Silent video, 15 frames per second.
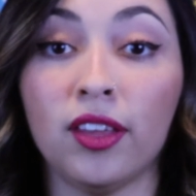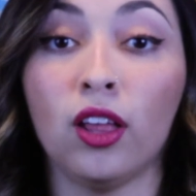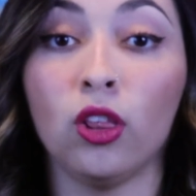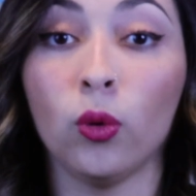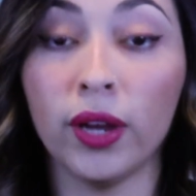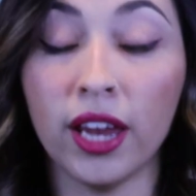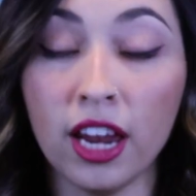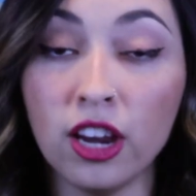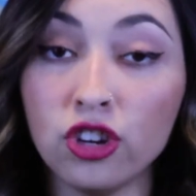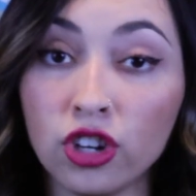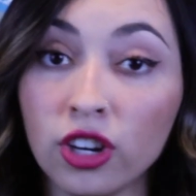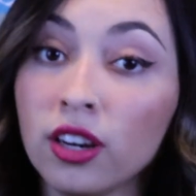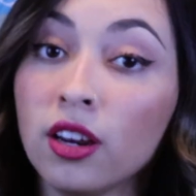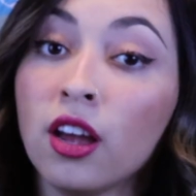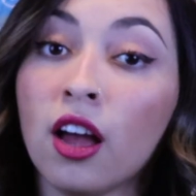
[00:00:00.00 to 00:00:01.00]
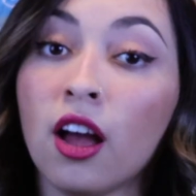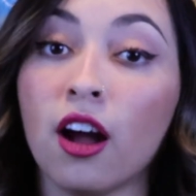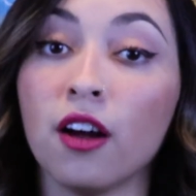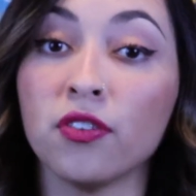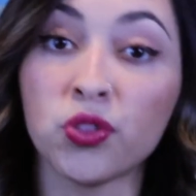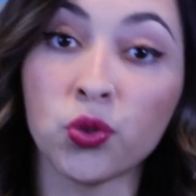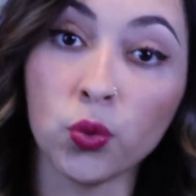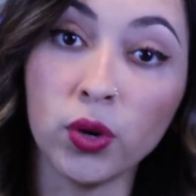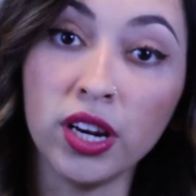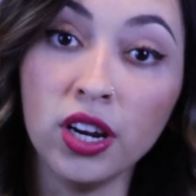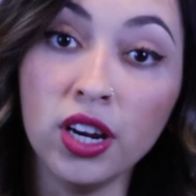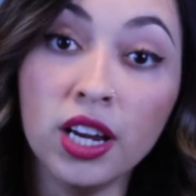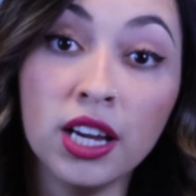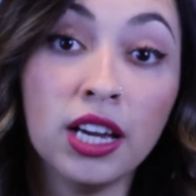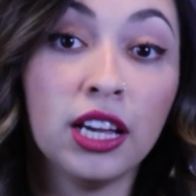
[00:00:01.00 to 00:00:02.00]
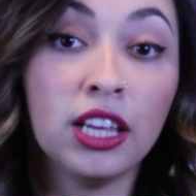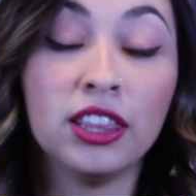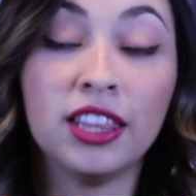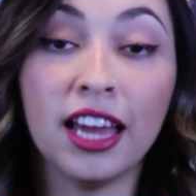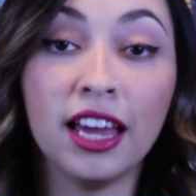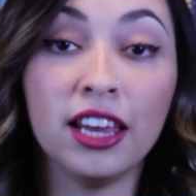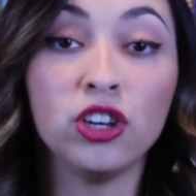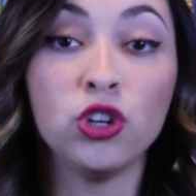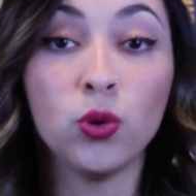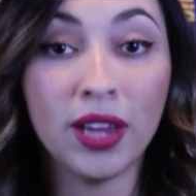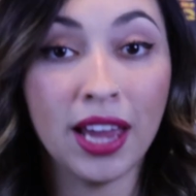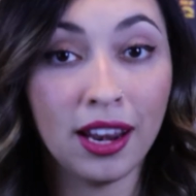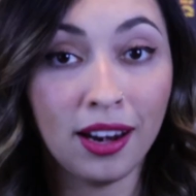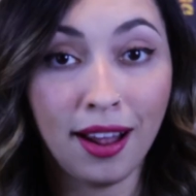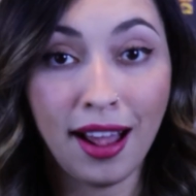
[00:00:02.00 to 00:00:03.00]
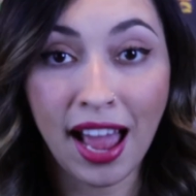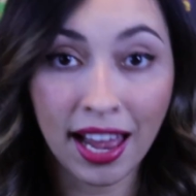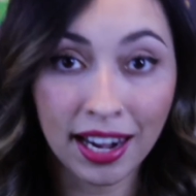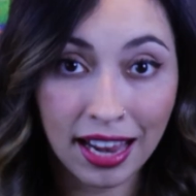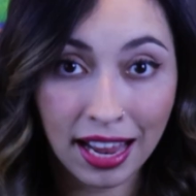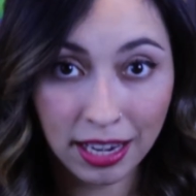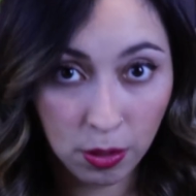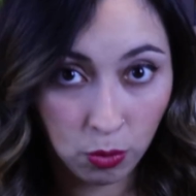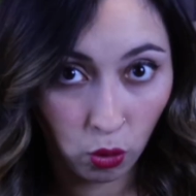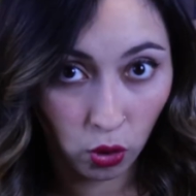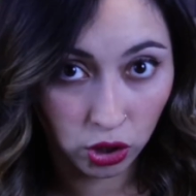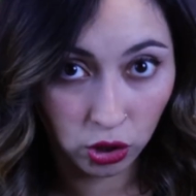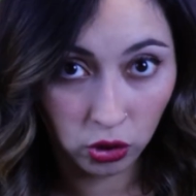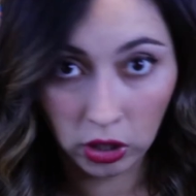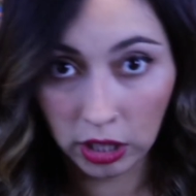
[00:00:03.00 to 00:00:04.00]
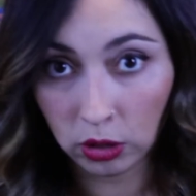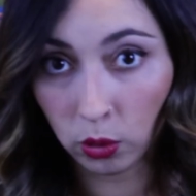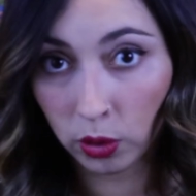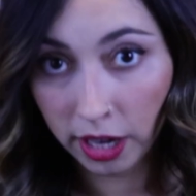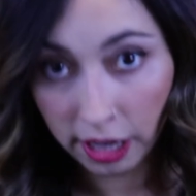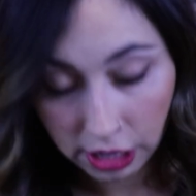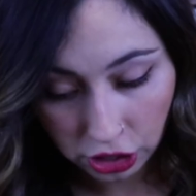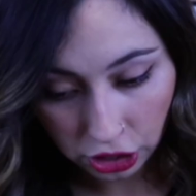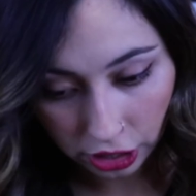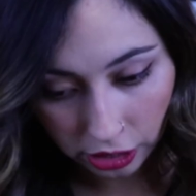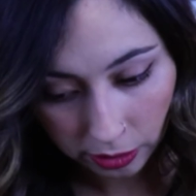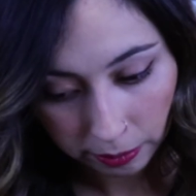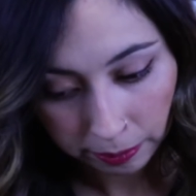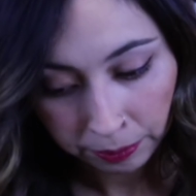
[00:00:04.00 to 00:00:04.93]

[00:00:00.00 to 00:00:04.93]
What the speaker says: that location of 3, then you cannot add any more to that location.